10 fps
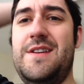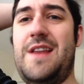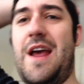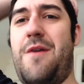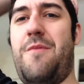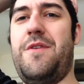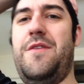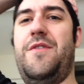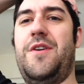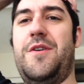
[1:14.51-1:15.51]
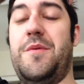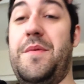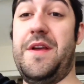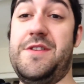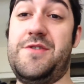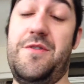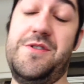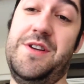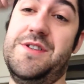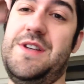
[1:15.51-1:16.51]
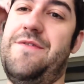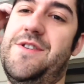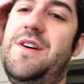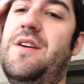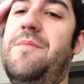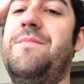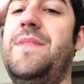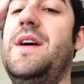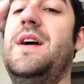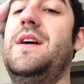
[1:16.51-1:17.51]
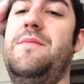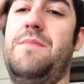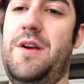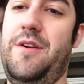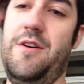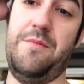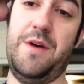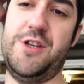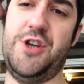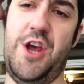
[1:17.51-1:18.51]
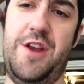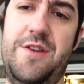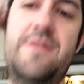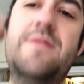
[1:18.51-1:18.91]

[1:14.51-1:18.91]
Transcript: Now you've got to come up with that stroke of genius every time, and my god, my chin.